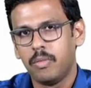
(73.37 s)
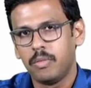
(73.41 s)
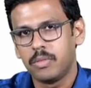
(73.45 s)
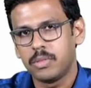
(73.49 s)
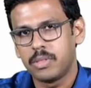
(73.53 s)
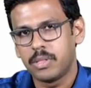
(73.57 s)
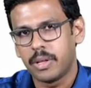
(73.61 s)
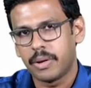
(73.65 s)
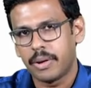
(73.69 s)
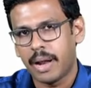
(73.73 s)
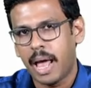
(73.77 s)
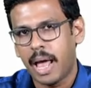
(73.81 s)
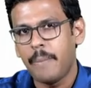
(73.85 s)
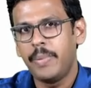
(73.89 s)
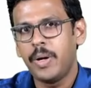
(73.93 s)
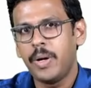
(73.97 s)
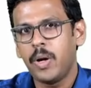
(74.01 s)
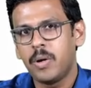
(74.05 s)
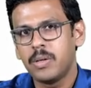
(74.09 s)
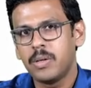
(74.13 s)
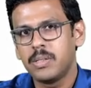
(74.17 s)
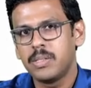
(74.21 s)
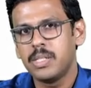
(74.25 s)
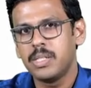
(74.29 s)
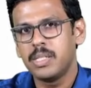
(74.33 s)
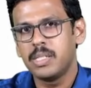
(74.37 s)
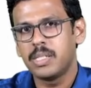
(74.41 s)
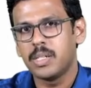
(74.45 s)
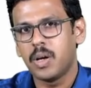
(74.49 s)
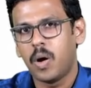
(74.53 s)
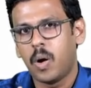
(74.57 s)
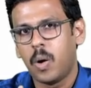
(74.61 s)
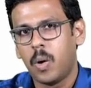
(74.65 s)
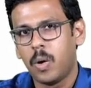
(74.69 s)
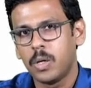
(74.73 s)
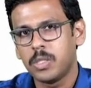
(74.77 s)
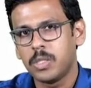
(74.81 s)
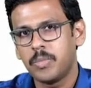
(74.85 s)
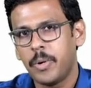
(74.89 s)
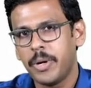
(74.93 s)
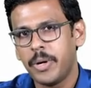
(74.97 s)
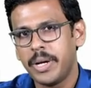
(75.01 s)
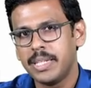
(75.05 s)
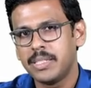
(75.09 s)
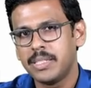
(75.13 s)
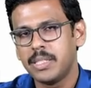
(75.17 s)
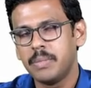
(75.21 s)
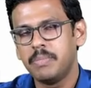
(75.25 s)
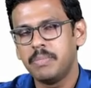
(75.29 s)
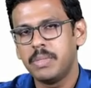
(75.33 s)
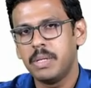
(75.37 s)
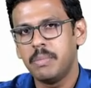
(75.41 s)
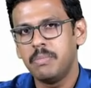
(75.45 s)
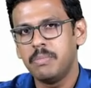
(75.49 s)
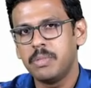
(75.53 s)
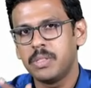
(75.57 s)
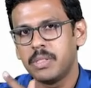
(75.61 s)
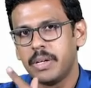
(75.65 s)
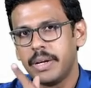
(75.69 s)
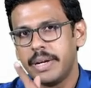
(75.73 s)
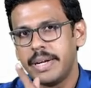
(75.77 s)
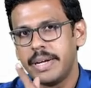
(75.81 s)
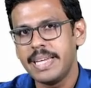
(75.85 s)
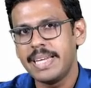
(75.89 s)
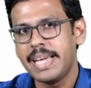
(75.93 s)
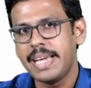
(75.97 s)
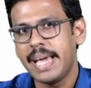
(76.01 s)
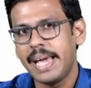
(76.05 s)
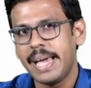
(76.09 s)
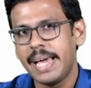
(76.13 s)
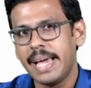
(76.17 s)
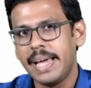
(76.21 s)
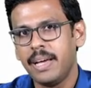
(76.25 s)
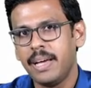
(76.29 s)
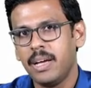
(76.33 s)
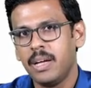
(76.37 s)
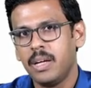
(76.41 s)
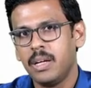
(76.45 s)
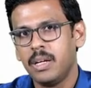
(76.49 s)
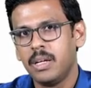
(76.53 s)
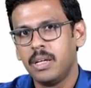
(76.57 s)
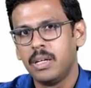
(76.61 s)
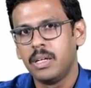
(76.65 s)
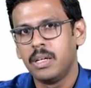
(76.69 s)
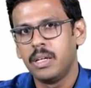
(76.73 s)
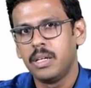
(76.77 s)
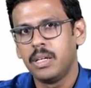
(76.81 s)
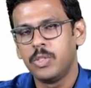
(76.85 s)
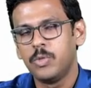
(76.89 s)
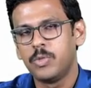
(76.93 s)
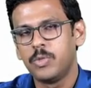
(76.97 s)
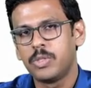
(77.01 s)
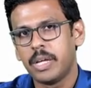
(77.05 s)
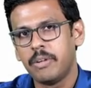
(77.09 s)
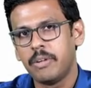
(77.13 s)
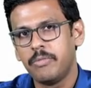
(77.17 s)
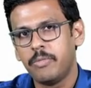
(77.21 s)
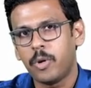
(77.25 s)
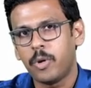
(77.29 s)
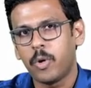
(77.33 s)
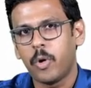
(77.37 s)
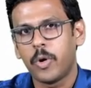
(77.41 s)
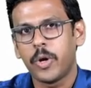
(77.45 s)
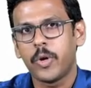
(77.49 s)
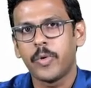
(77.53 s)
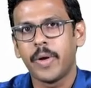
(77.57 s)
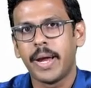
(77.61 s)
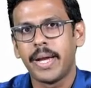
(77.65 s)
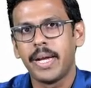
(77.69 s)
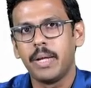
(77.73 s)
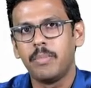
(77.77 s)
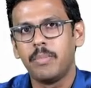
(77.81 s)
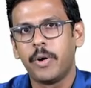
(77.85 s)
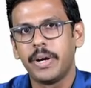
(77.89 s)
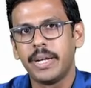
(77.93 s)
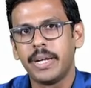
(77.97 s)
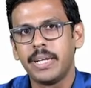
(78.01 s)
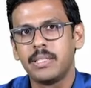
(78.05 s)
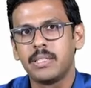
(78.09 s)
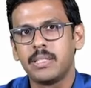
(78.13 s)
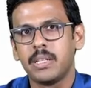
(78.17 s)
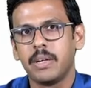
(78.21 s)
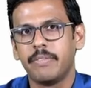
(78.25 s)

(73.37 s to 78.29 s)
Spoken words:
So rapid onset, osmotic symptoms, decay, you send for autoantibodies.